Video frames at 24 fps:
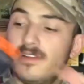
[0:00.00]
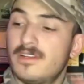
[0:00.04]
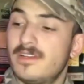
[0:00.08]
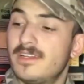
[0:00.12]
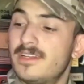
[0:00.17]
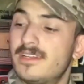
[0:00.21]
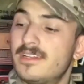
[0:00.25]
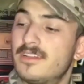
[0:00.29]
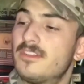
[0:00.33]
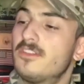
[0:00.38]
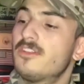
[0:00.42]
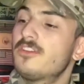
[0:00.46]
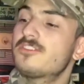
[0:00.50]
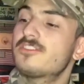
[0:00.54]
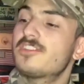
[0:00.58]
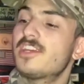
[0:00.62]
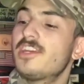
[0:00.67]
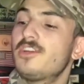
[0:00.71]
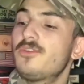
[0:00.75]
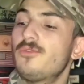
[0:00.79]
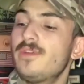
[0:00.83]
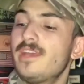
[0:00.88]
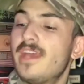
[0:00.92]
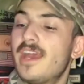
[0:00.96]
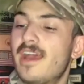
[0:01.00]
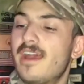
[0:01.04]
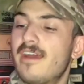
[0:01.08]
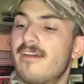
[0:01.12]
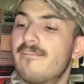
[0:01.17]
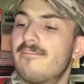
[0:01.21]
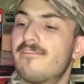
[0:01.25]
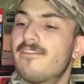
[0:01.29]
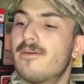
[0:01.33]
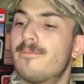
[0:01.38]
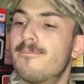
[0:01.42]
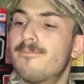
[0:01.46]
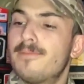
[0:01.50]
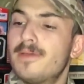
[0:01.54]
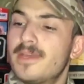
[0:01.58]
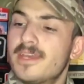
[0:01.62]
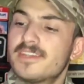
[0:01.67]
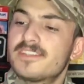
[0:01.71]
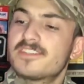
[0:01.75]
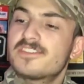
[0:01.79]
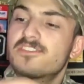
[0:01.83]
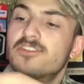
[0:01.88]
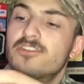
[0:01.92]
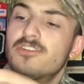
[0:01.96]
looks like we have a
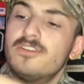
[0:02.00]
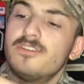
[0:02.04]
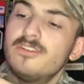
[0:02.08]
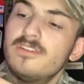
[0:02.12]
pistol